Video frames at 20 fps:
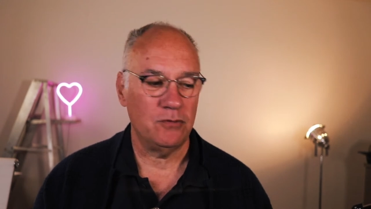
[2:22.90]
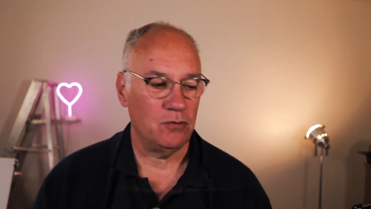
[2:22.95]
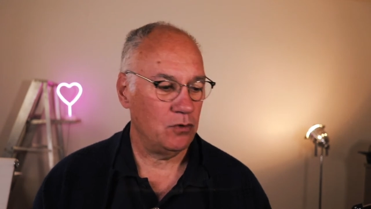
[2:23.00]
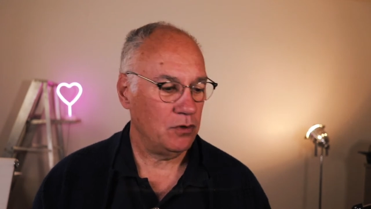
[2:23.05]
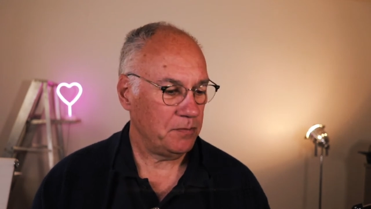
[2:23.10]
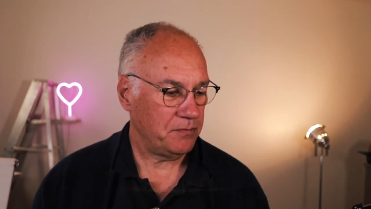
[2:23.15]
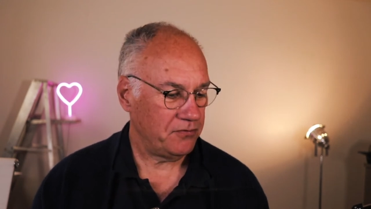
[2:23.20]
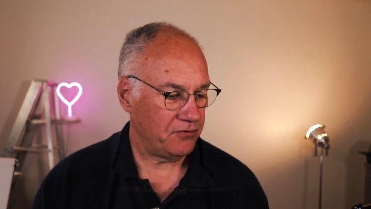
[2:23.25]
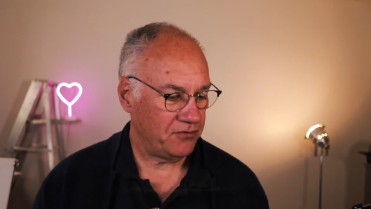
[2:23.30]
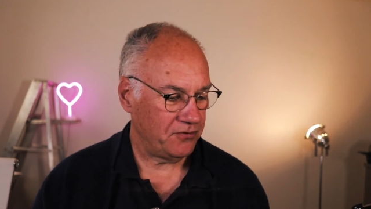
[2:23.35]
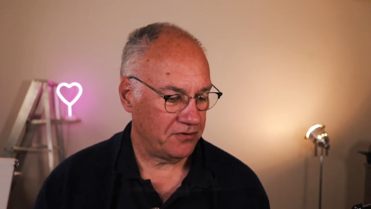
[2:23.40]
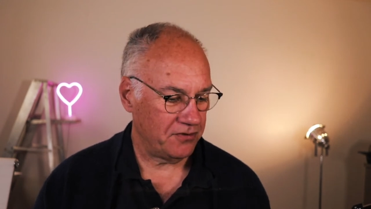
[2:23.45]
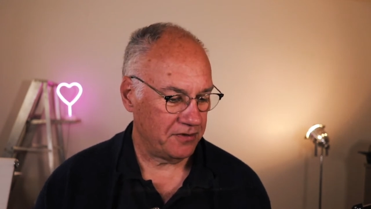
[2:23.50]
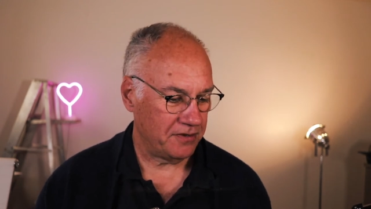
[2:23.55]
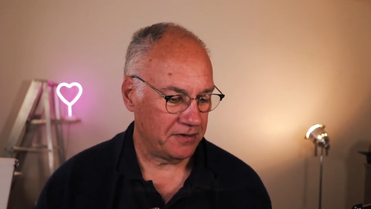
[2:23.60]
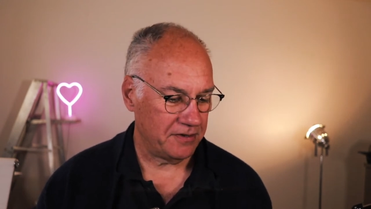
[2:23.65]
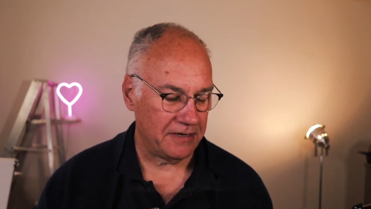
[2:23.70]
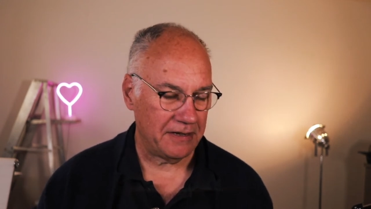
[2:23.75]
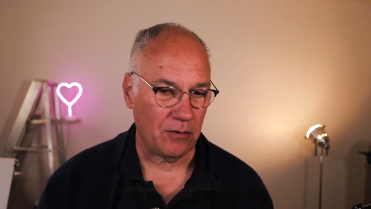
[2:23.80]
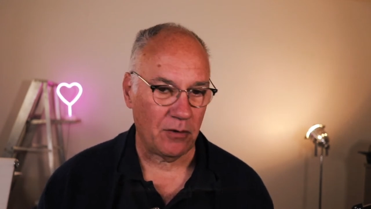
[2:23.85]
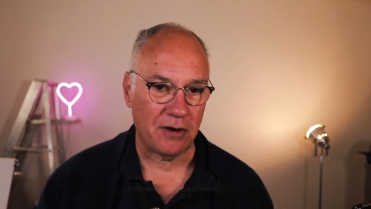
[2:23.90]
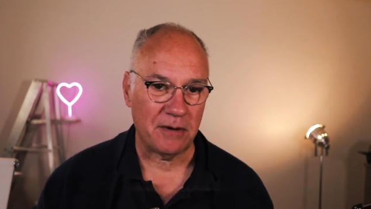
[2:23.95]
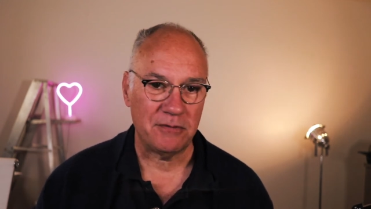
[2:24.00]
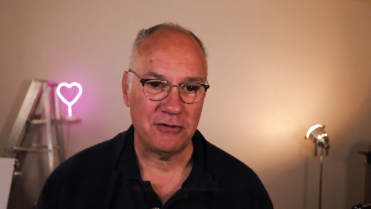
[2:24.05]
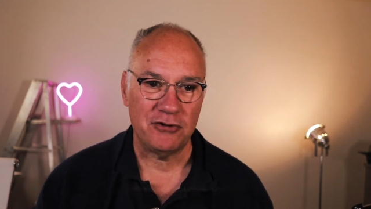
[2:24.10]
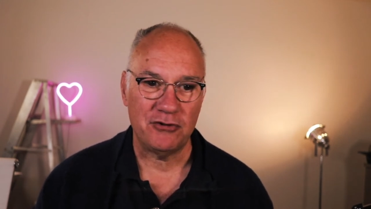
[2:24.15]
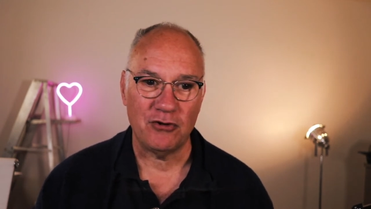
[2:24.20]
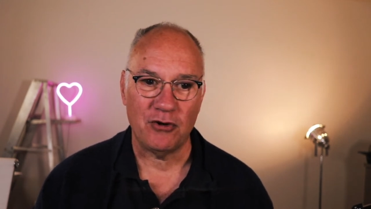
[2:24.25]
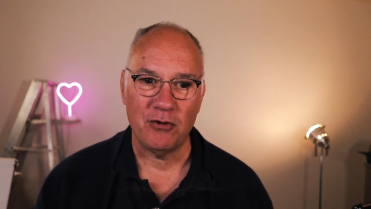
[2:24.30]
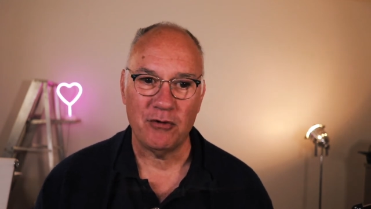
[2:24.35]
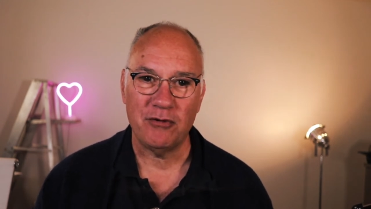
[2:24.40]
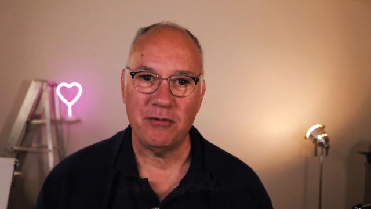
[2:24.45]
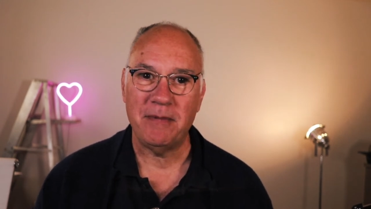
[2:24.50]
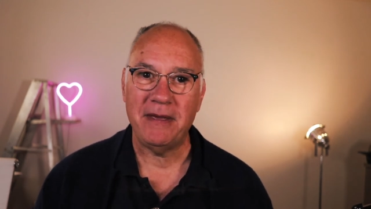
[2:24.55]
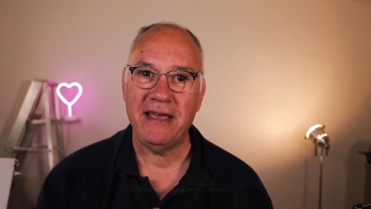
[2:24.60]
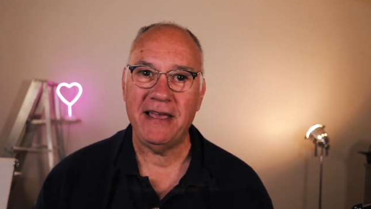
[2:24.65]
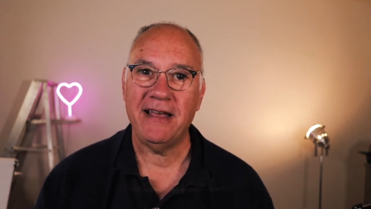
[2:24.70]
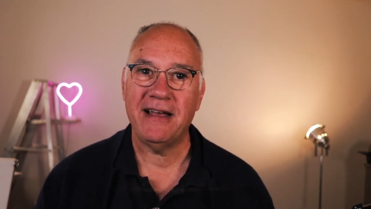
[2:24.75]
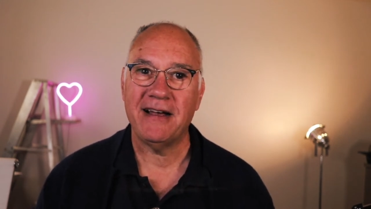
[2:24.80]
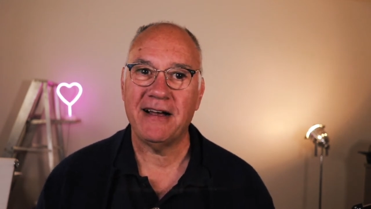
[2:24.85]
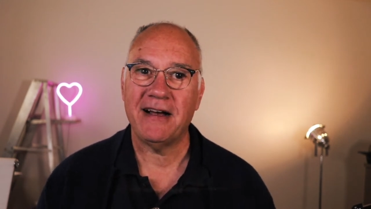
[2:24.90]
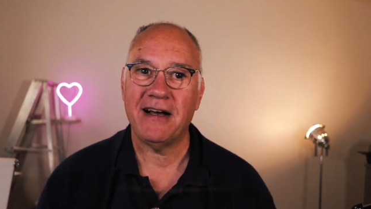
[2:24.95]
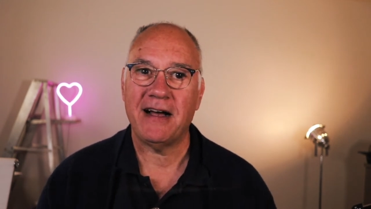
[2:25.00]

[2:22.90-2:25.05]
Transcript: Whoops. Welcome to Draw With Me.